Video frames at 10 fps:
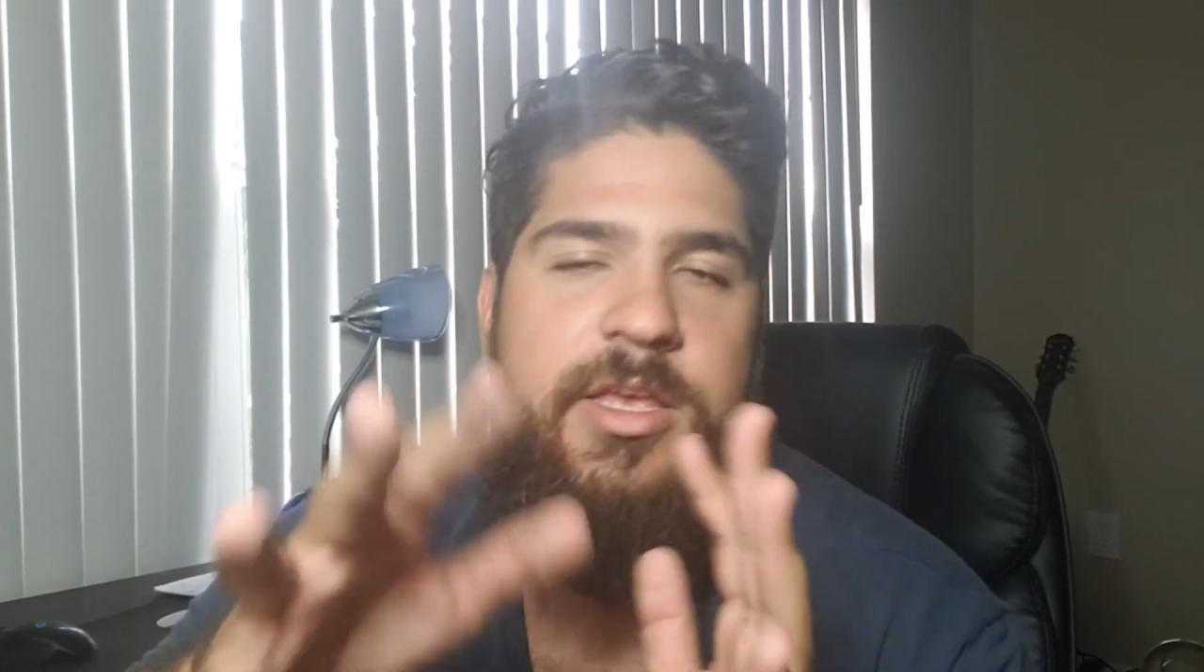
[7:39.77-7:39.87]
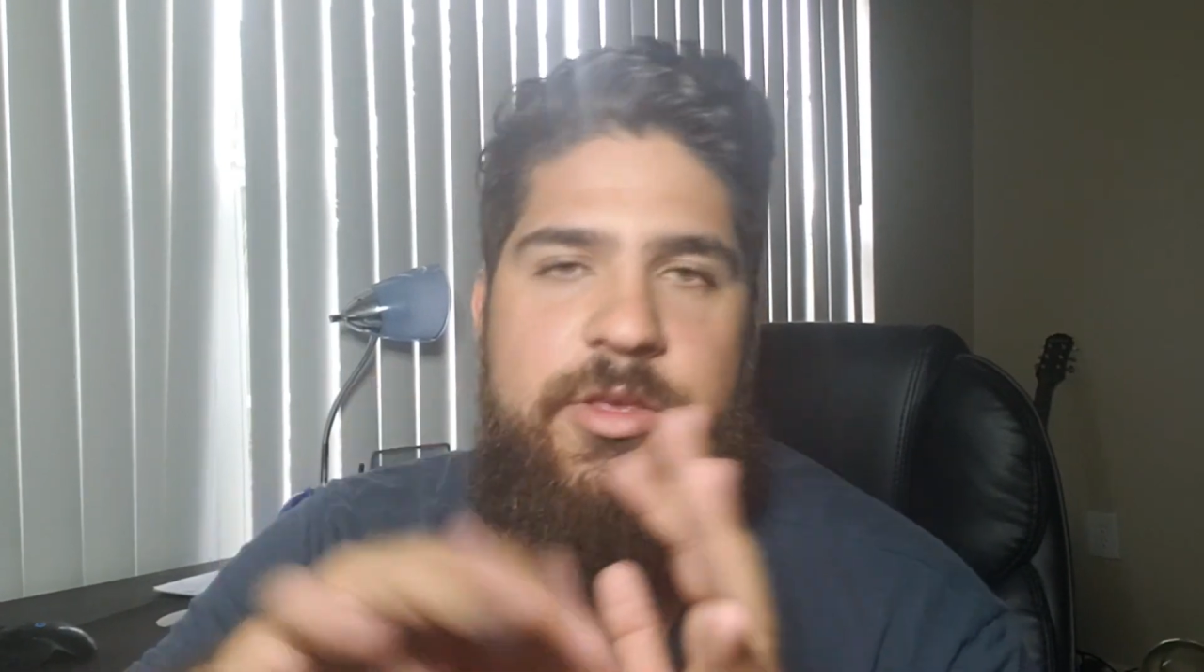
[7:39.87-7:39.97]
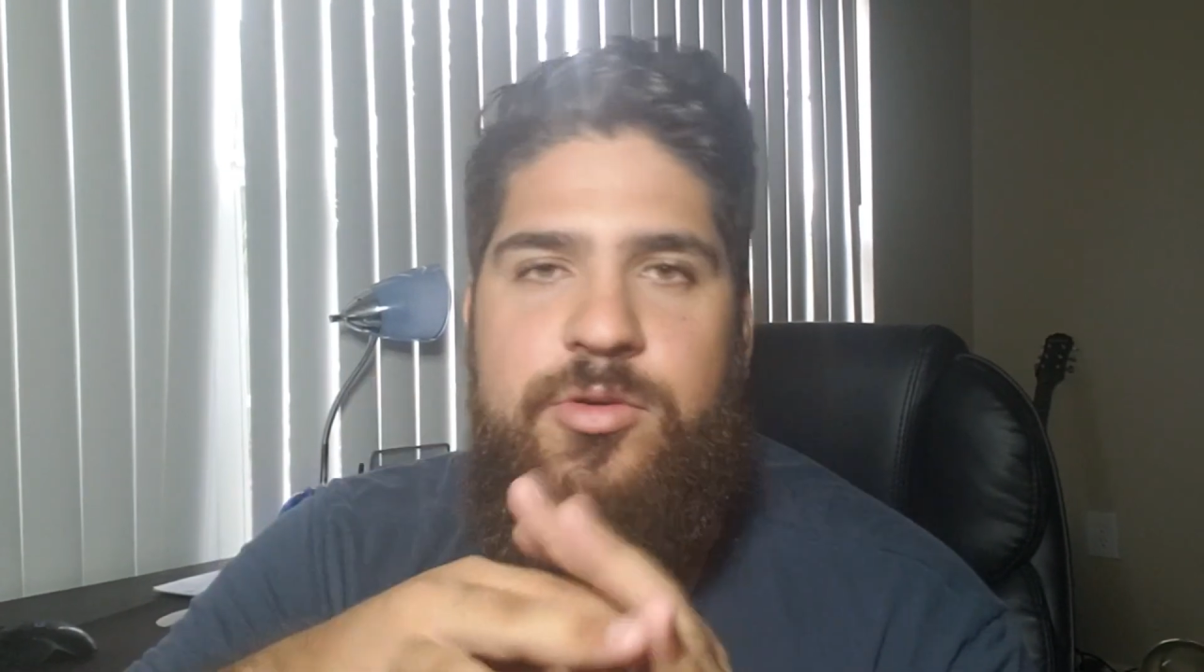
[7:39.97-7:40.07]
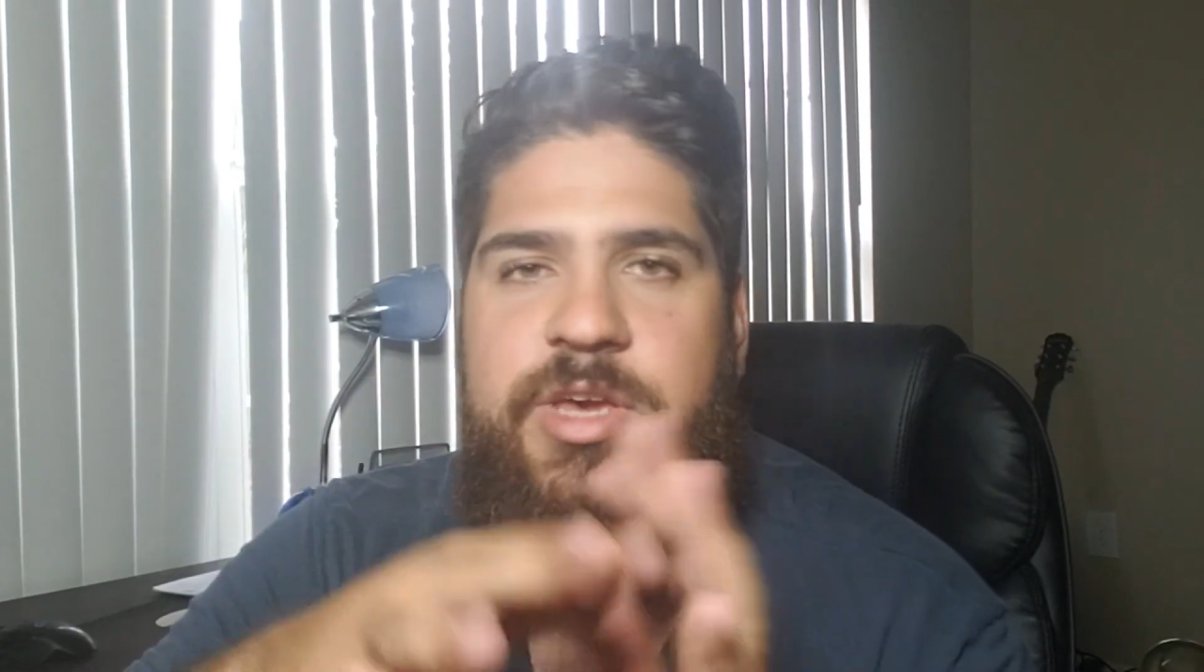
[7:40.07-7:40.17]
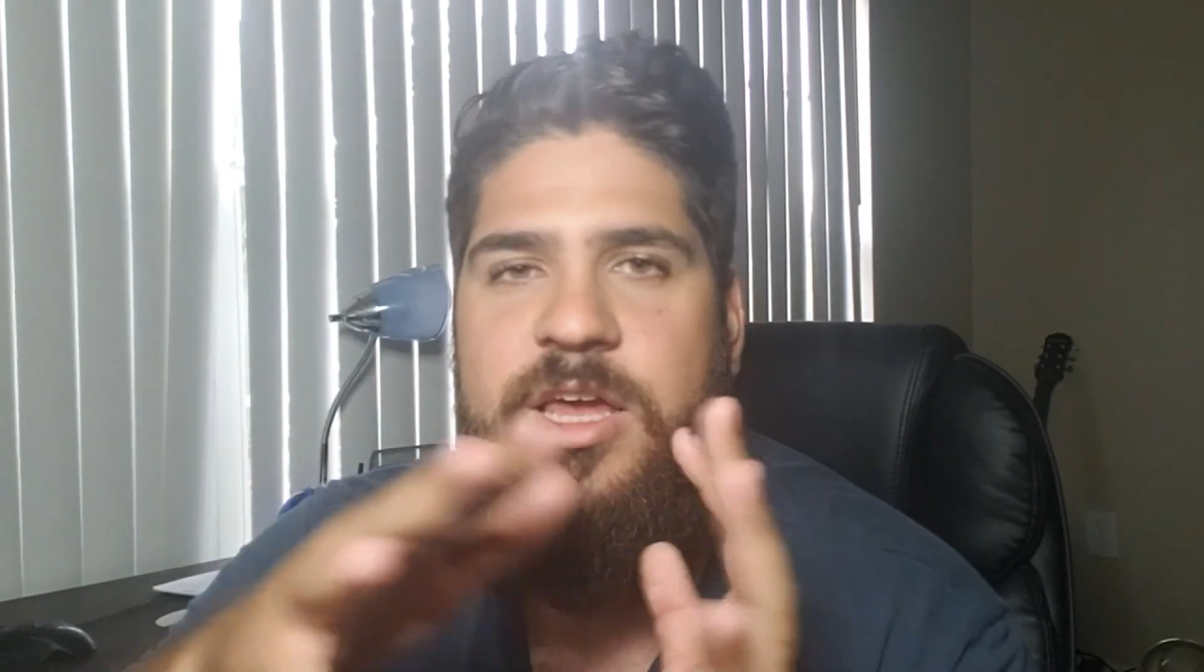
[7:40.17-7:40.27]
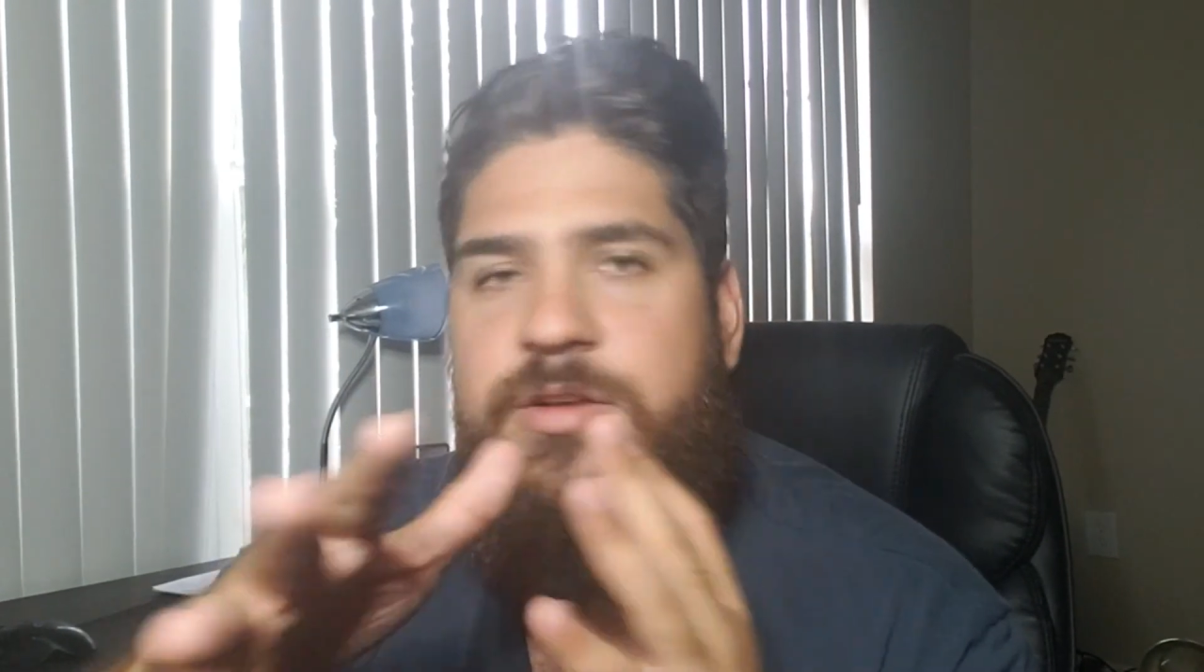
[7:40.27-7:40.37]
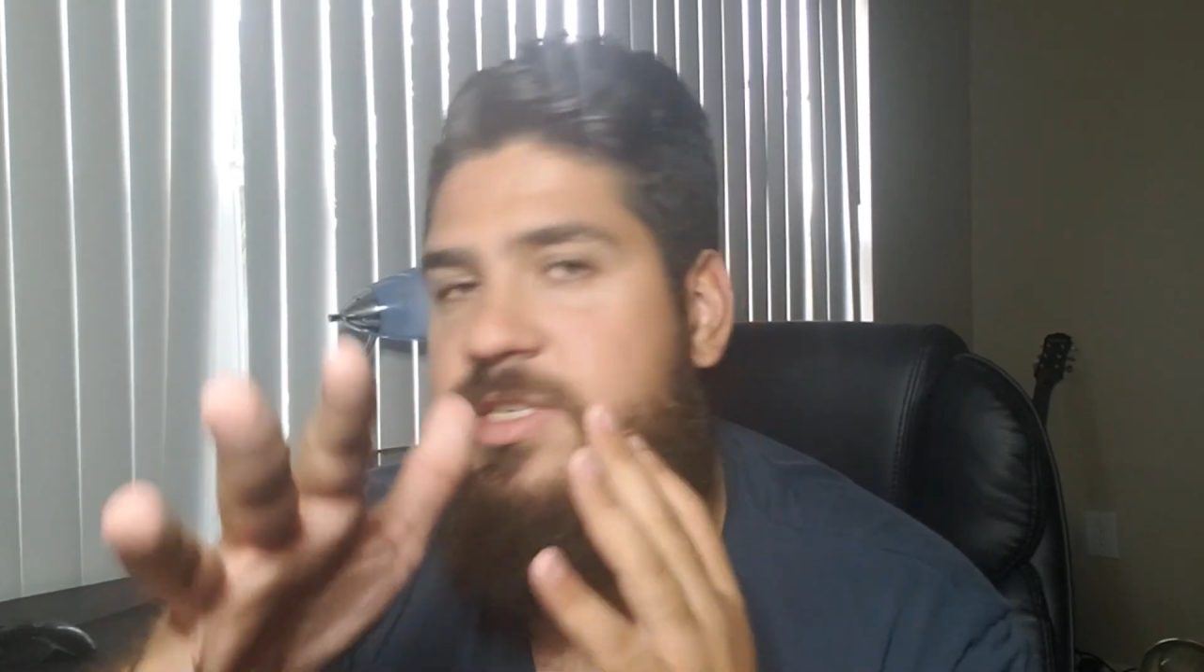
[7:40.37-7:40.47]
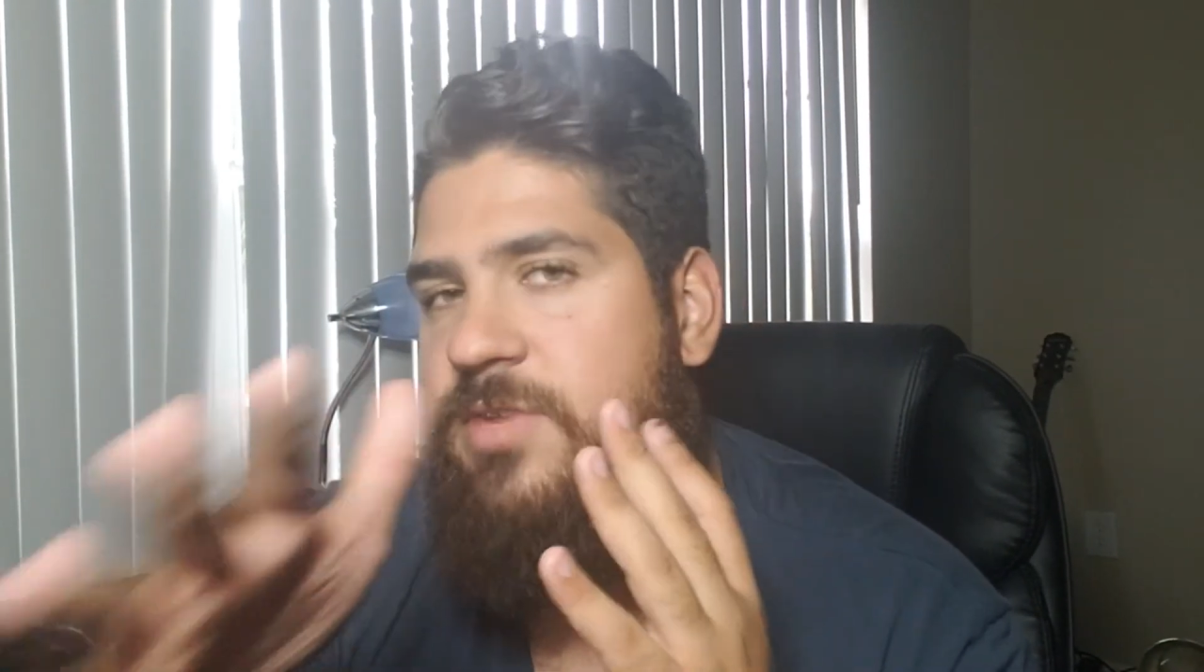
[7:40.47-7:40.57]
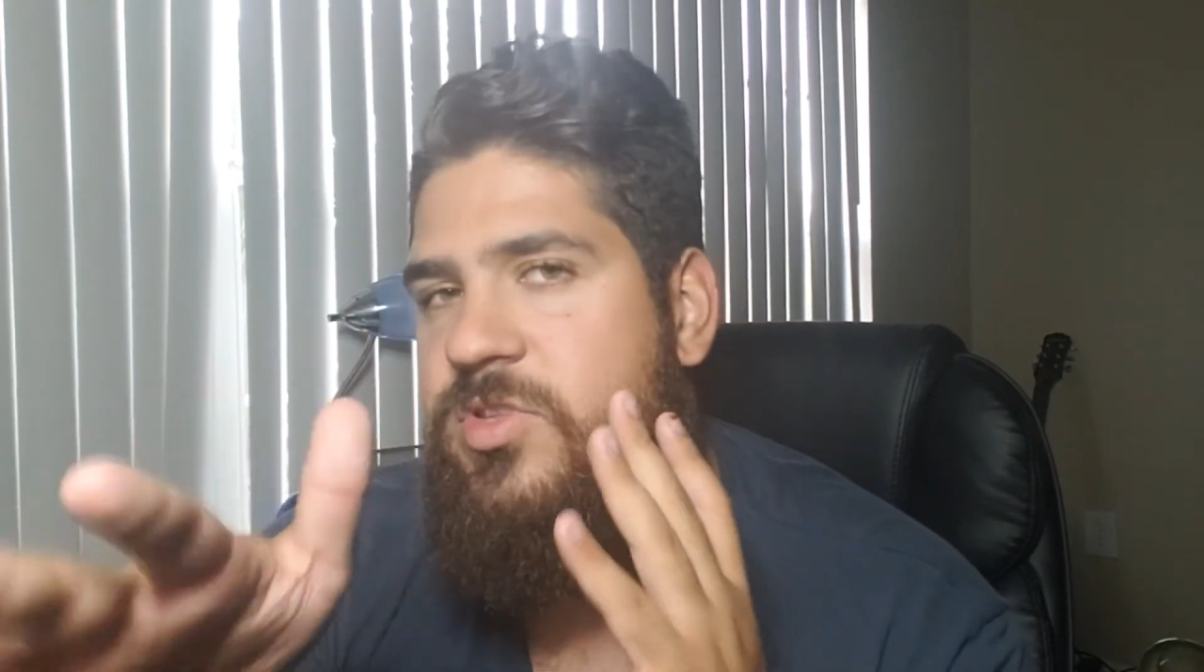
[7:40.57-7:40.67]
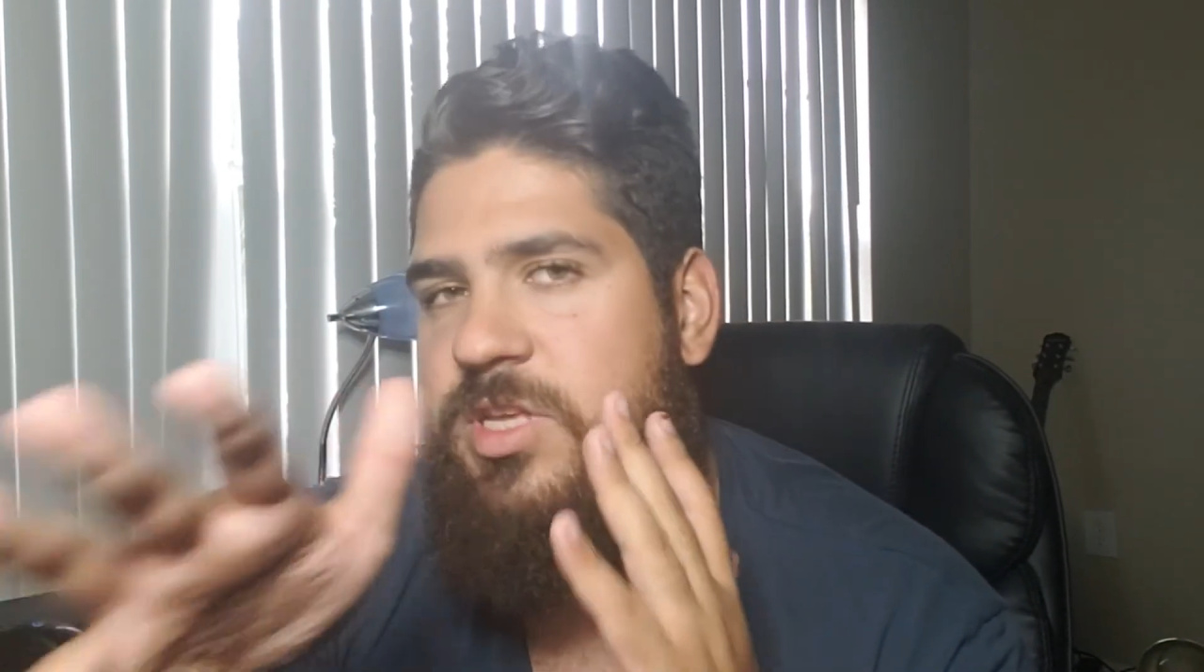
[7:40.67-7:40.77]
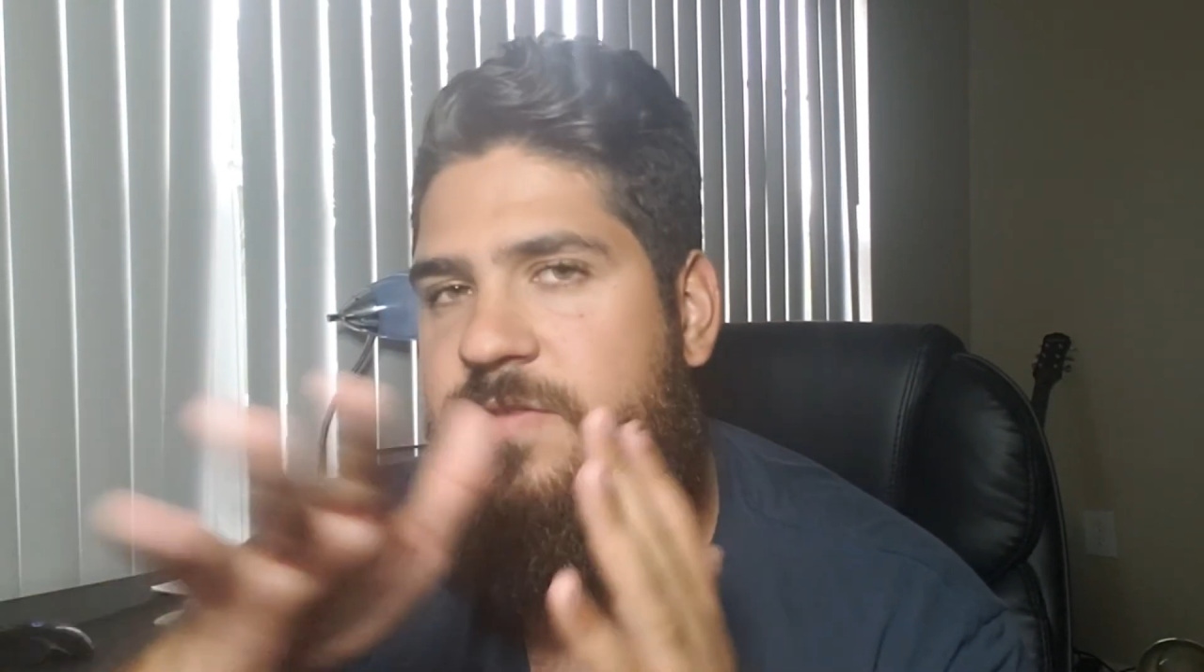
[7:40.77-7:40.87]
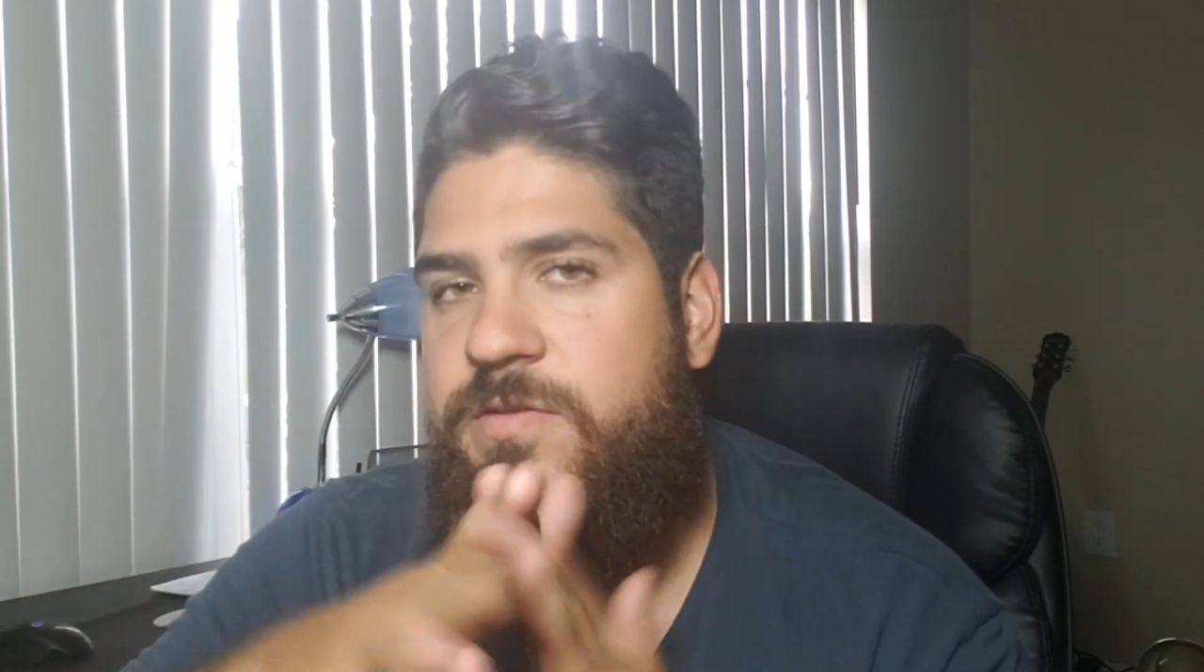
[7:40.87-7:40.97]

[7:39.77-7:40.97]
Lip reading: You get a 7-day